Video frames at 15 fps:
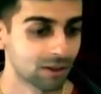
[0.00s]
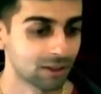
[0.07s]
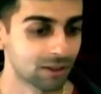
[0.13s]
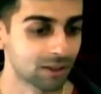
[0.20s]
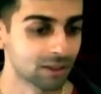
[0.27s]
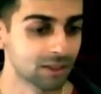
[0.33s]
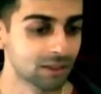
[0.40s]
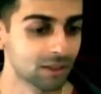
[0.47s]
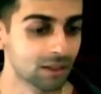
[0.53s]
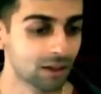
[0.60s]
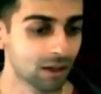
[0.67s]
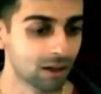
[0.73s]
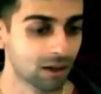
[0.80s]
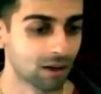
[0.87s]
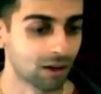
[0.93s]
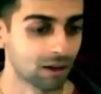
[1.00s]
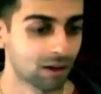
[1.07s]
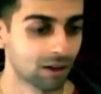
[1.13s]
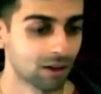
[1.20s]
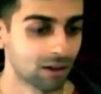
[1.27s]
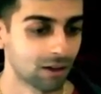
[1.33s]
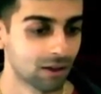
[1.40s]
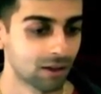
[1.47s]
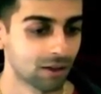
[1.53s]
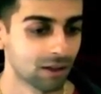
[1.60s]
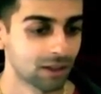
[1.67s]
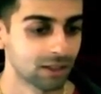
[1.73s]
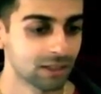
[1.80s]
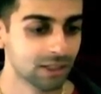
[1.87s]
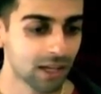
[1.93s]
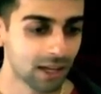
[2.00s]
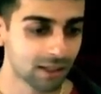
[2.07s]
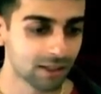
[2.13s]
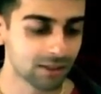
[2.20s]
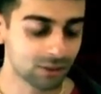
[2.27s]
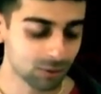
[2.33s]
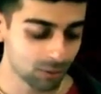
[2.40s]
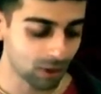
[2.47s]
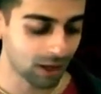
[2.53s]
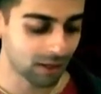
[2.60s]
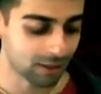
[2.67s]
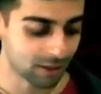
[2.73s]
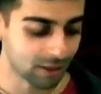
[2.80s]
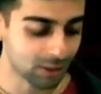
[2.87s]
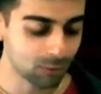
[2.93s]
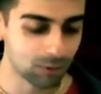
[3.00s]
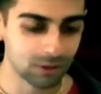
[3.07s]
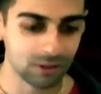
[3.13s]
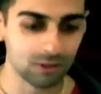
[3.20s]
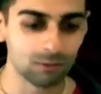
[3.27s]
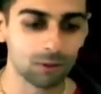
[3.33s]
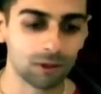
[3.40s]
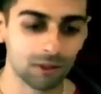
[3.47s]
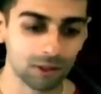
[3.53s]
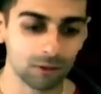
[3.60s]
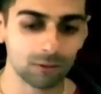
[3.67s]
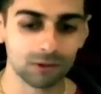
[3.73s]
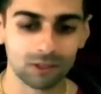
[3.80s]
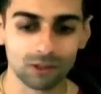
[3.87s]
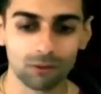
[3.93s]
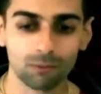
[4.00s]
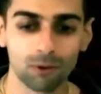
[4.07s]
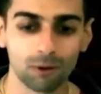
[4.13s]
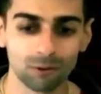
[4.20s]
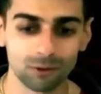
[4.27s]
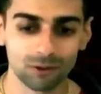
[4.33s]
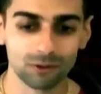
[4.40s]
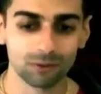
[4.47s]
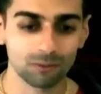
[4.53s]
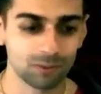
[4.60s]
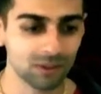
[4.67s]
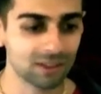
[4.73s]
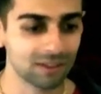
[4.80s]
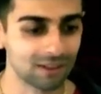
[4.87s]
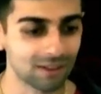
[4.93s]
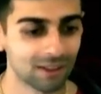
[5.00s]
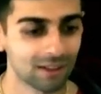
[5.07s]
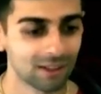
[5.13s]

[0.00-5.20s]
yeah. Yeah, that's right. He wasn't where he was supposed to be.